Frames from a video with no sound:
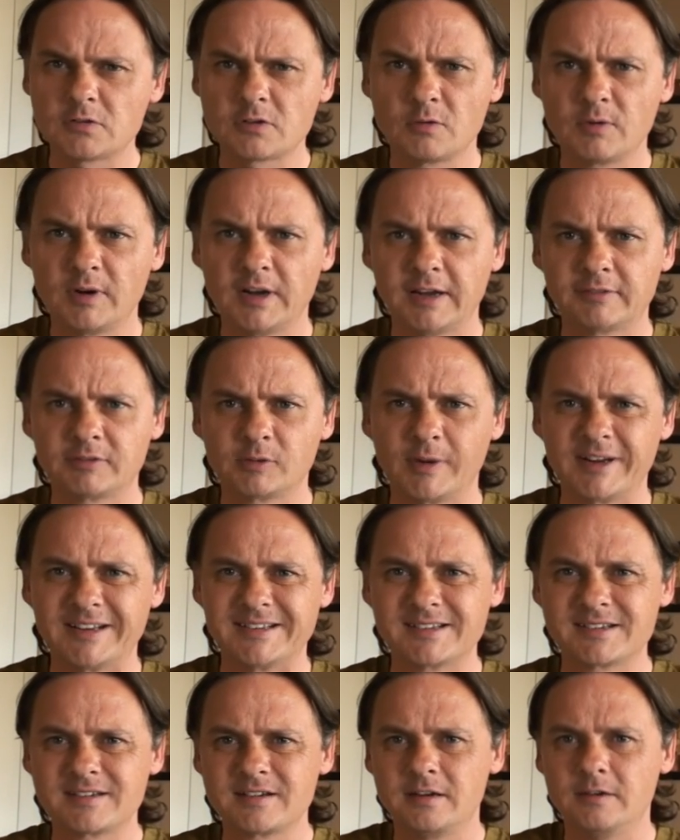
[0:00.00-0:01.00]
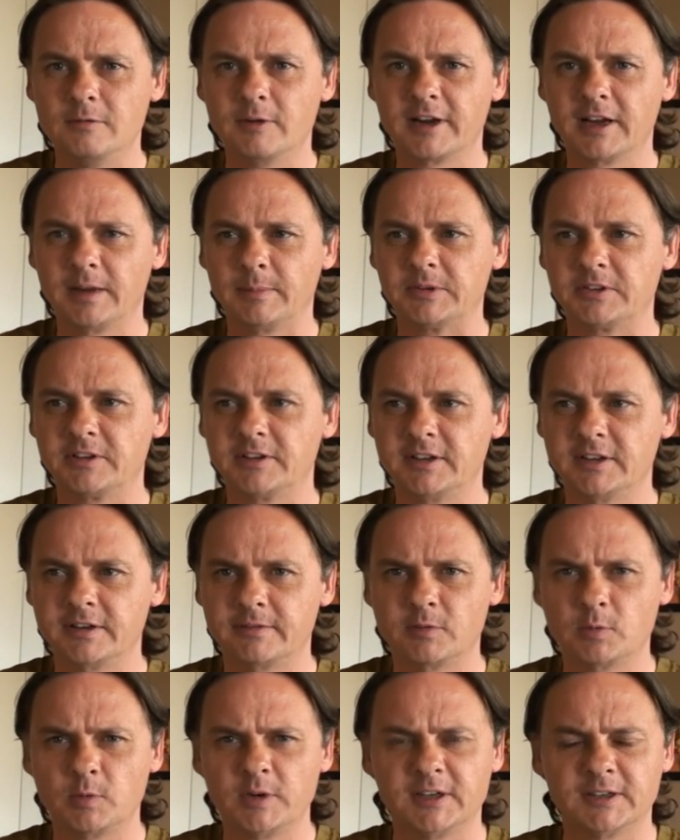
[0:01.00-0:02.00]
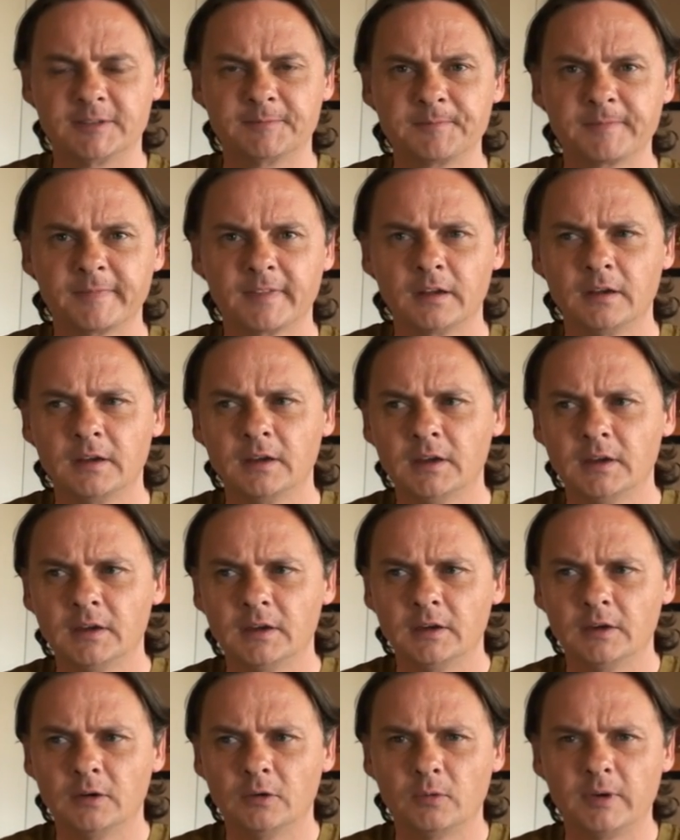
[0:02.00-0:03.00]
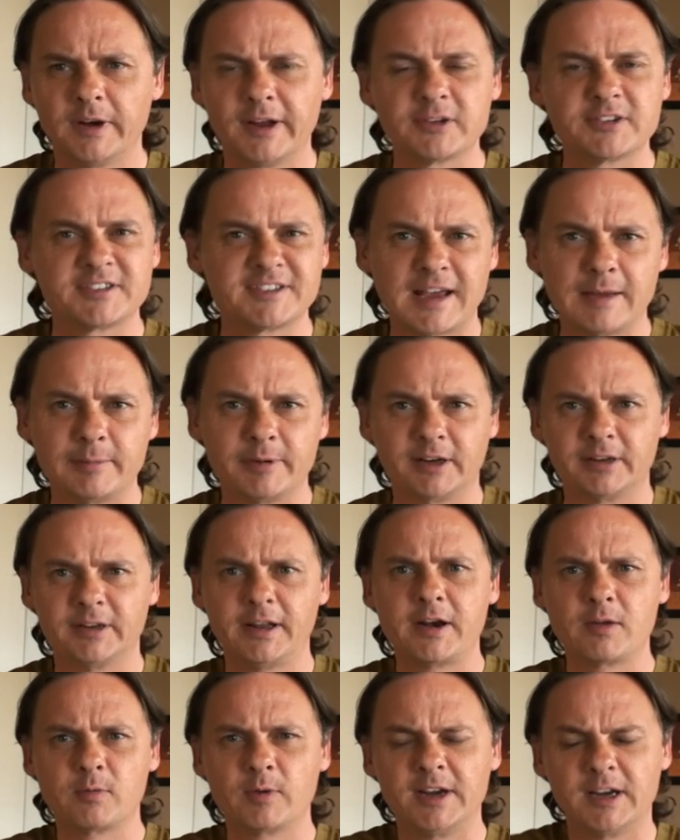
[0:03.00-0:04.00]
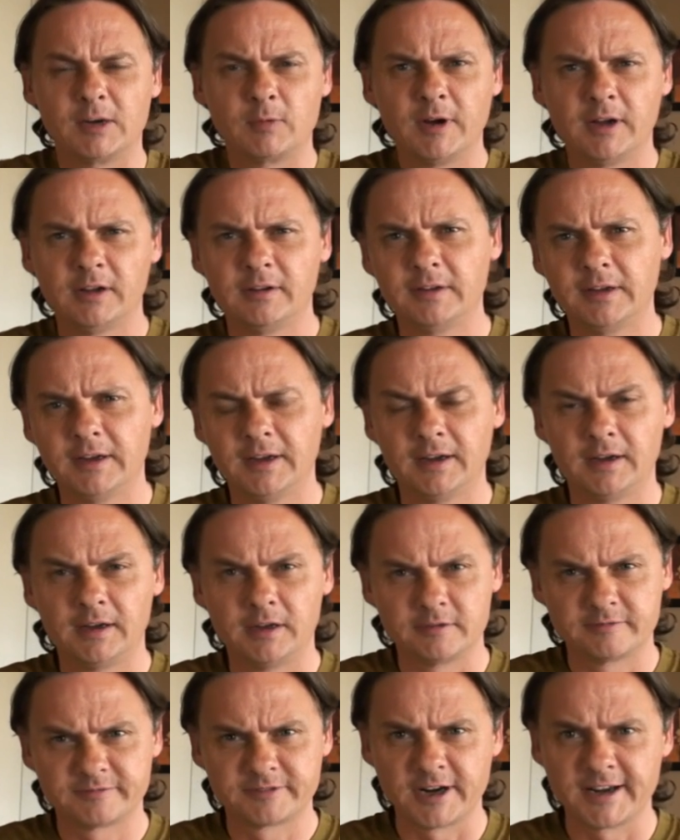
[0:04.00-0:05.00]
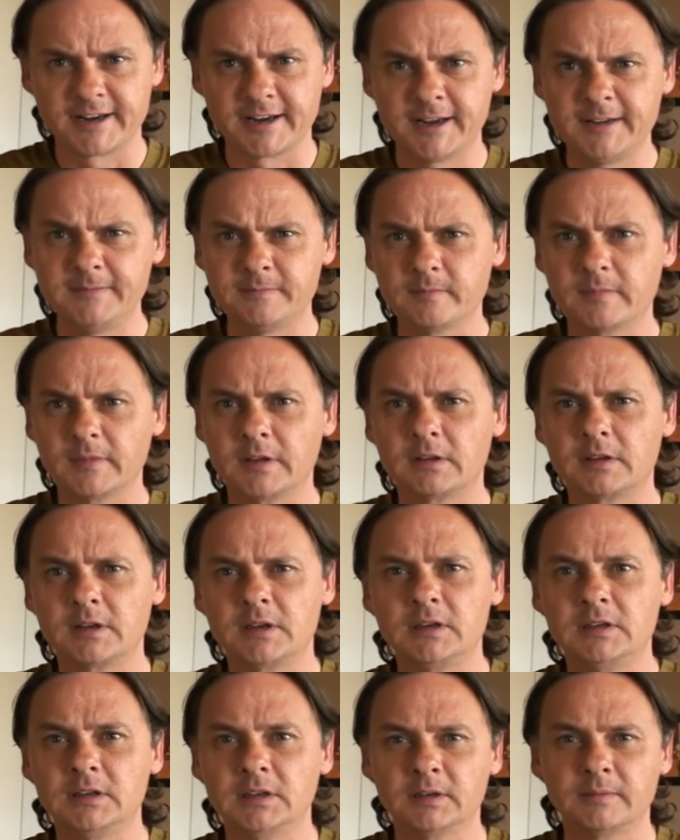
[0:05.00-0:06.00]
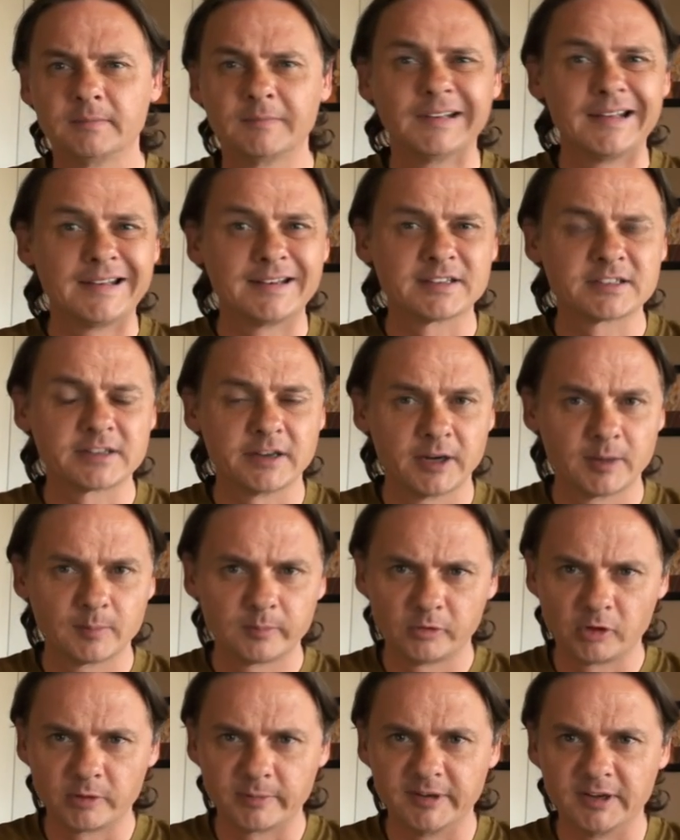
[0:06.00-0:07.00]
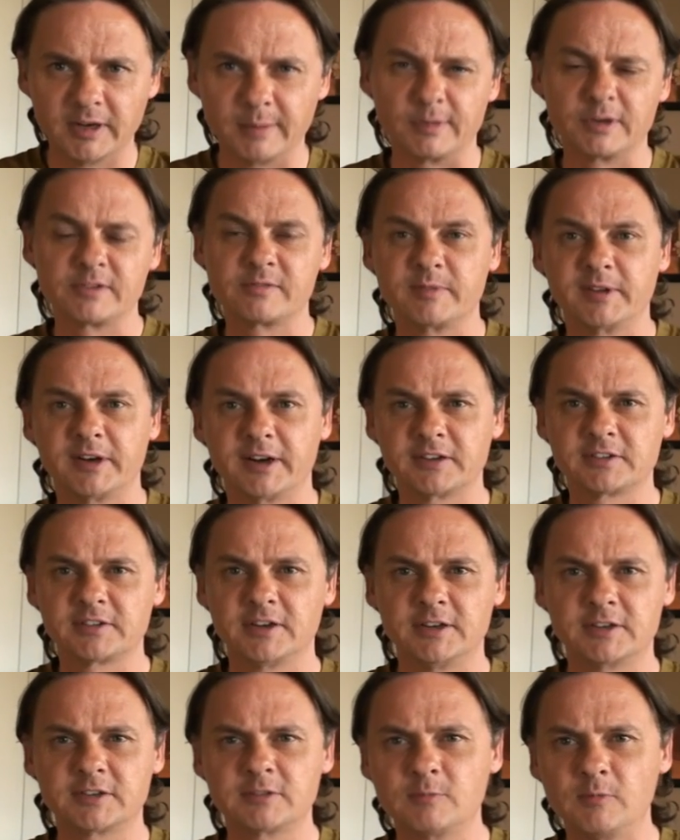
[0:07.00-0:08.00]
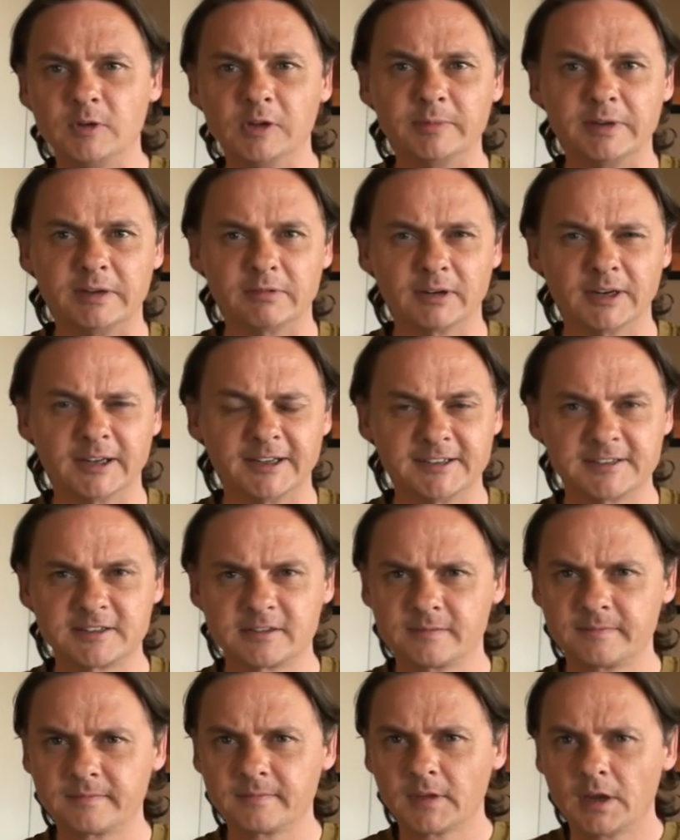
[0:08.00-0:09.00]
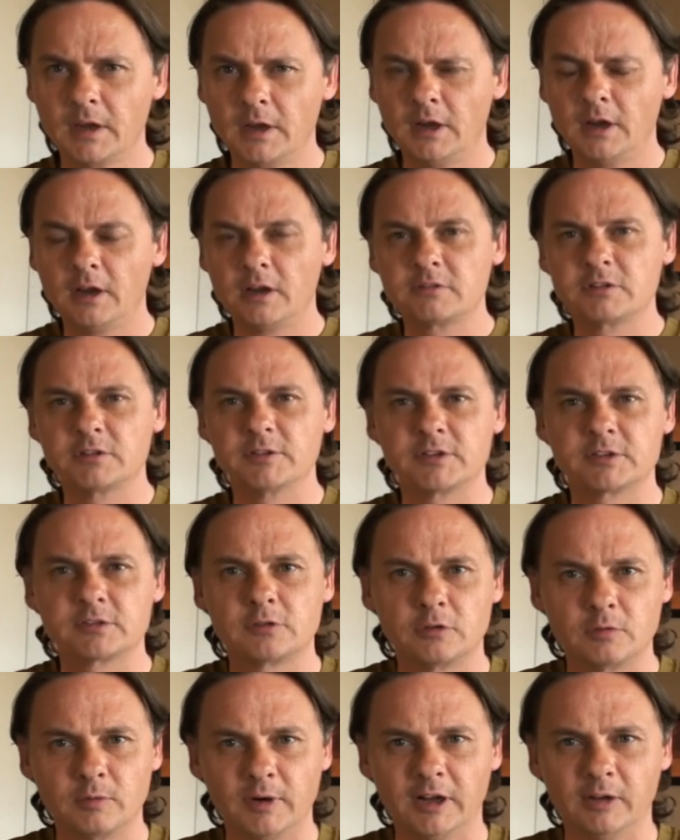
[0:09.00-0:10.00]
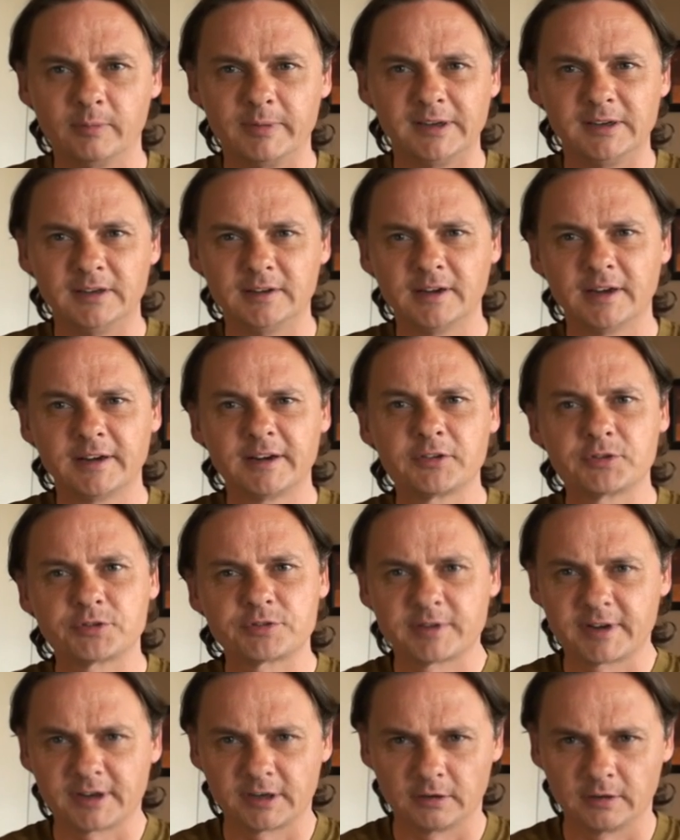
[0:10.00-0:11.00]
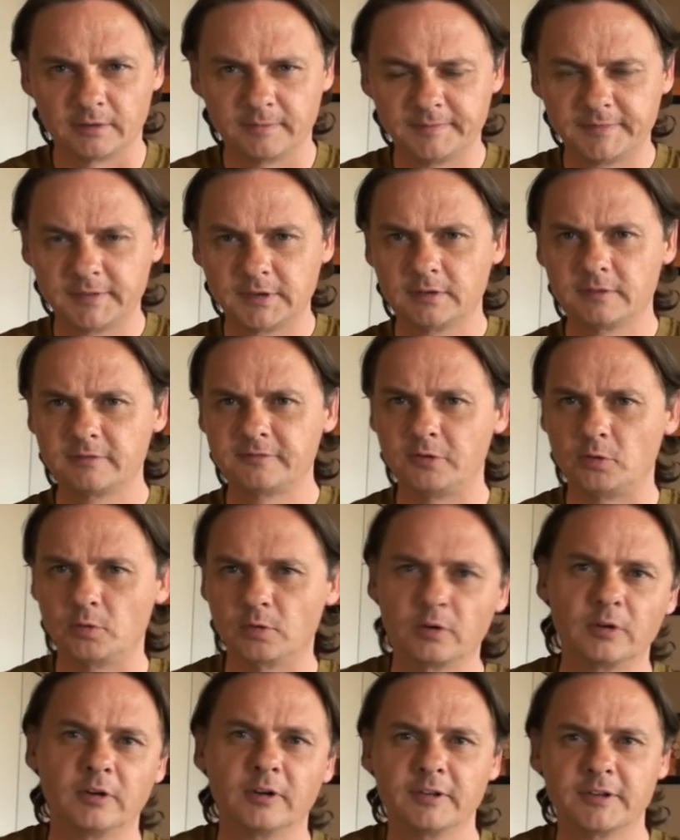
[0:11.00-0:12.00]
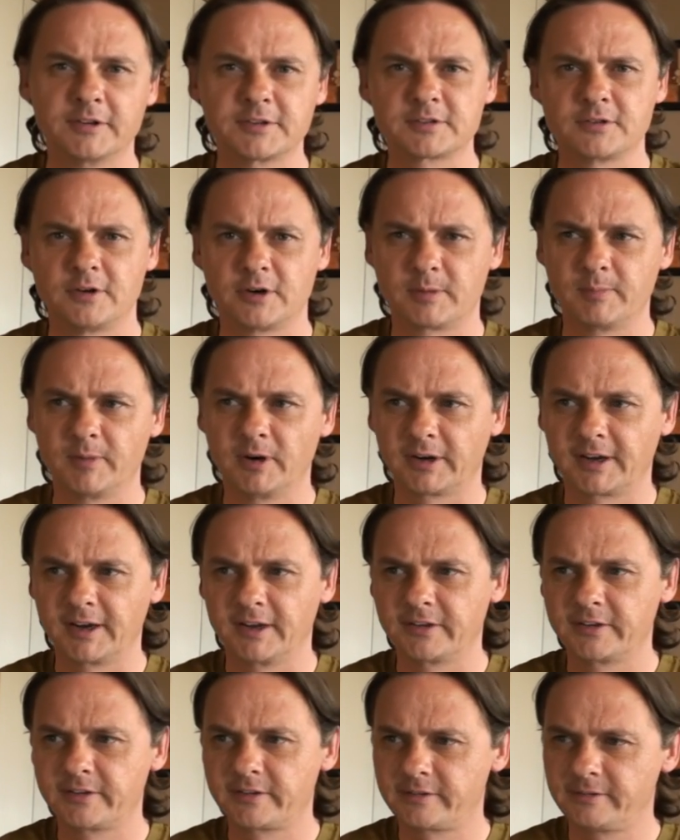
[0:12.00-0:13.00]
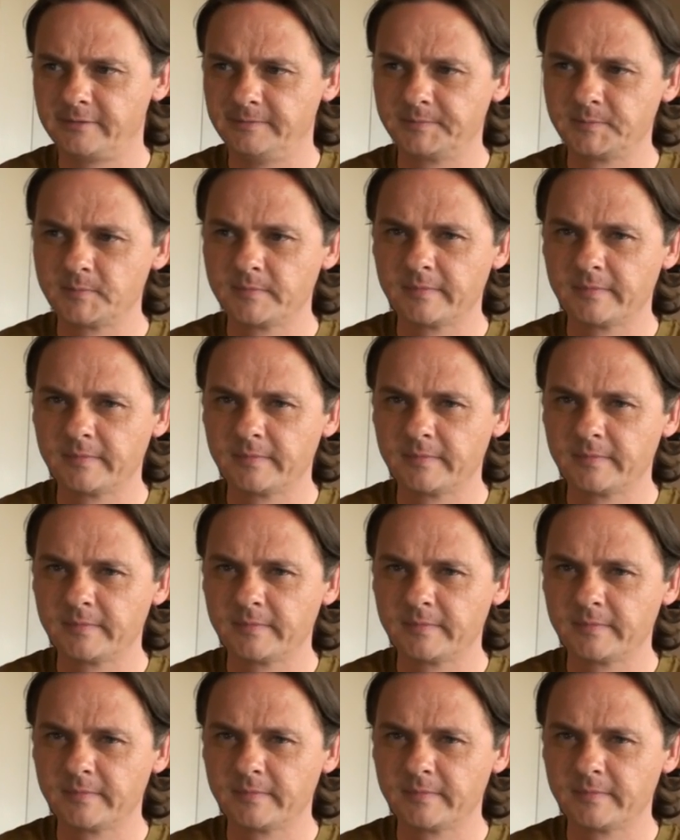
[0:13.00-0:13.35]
we'll have to wait and see what happens at the end of the week. What else is happening at the end of the week? Well, on Friday, the latest unemployment numbers from the United States will be released. So this could well be another trigger for the stock markets.